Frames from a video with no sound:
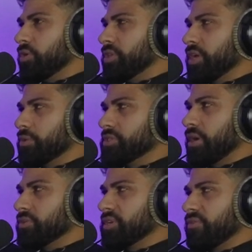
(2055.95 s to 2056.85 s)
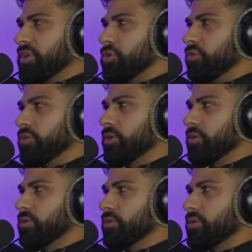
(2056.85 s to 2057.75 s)
I think it was downtown
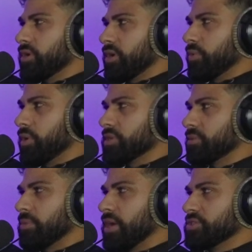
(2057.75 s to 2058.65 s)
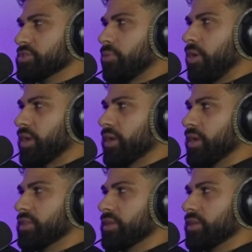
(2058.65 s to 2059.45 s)
Vancouver, where some guys just walking